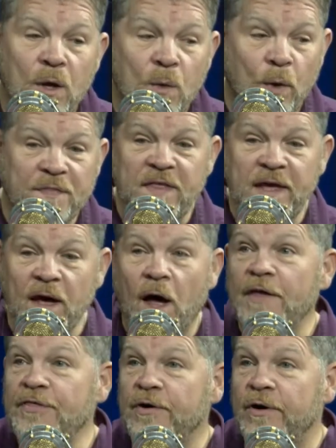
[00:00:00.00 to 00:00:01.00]
What the
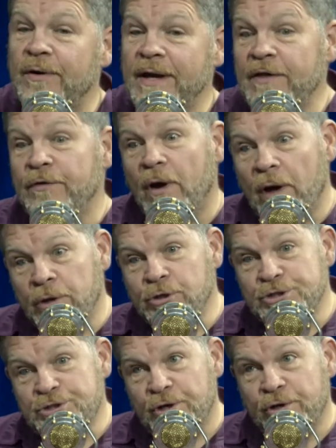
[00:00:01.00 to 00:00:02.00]
author either
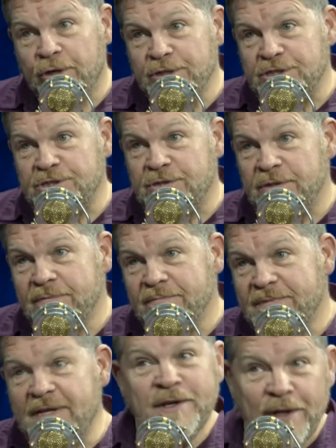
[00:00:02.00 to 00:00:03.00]
understood or just
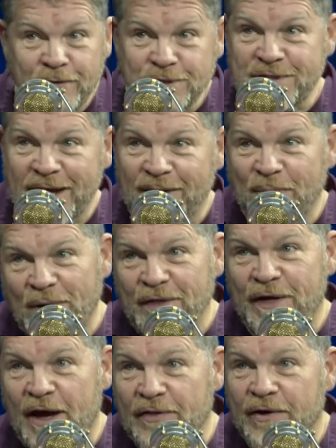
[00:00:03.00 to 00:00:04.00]
didn't understand, one or
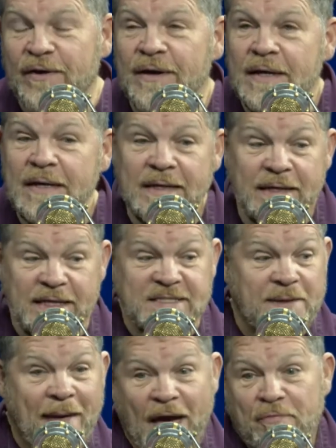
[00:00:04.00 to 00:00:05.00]
the other, is
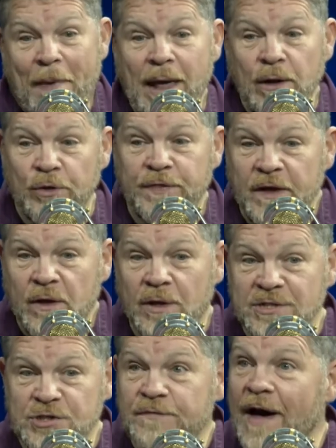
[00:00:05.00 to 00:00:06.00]
a mathematical thing
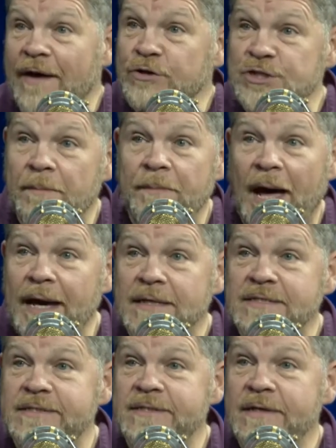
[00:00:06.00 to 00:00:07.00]
called survivorship
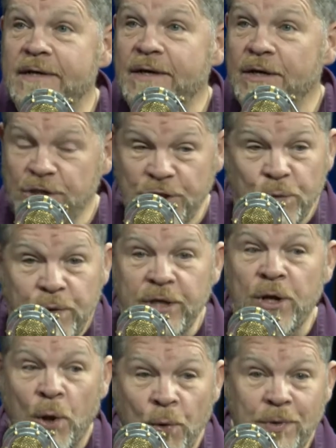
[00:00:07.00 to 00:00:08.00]
bias. Mm-hmm. You
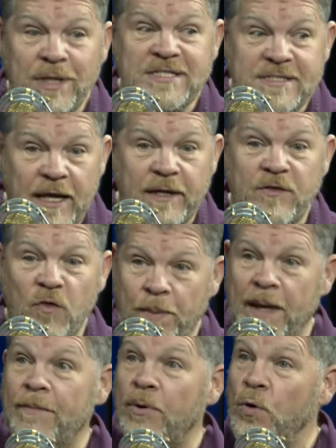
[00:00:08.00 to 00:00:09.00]
can only study the
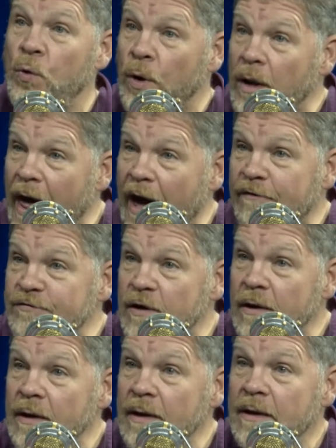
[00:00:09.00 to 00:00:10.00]
people who are left,
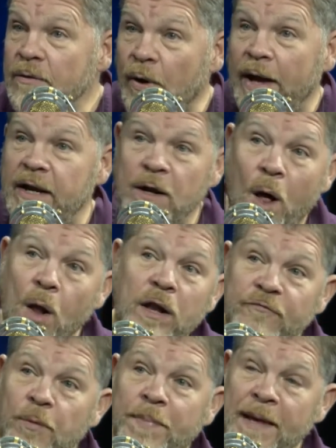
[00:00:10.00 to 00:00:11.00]
right? And all
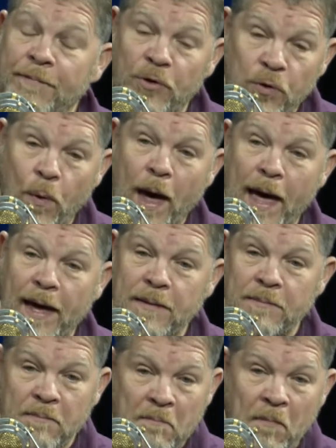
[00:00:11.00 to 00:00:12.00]
of the people who
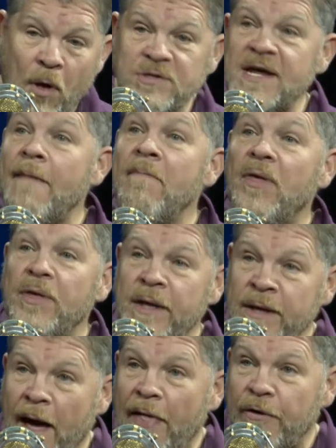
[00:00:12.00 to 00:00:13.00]
had
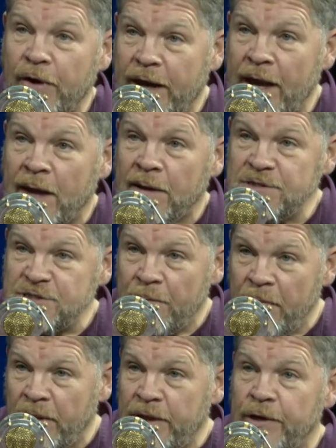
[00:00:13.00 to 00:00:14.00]
multi-million-dollar accounts, the
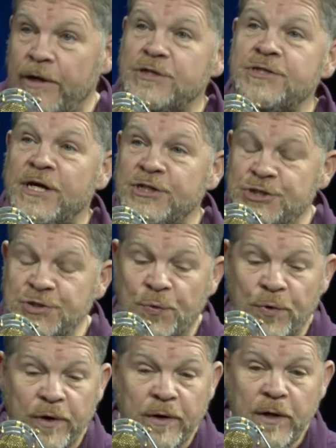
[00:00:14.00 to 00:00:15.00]
millionaires next
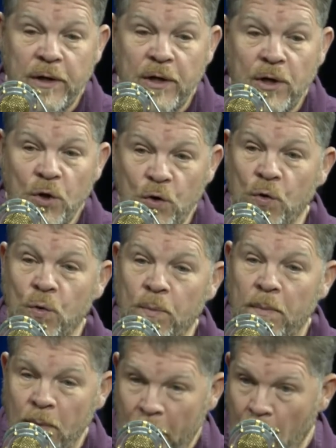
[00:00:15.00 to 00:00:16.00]
door,
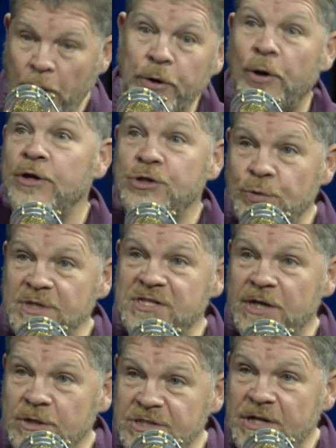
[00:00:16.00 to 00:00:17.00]
who held on to a
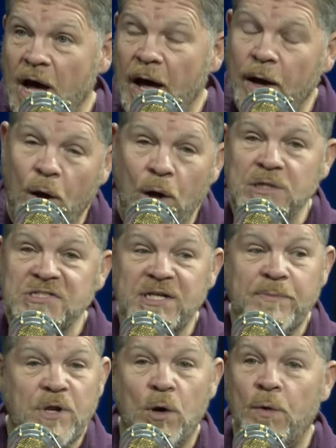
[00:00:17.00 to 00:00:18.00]
single stock, all
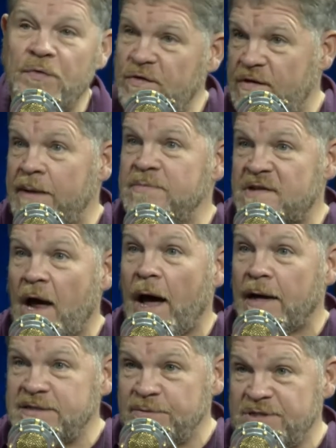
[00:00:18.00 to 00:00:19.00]
seemed to own the same stocks.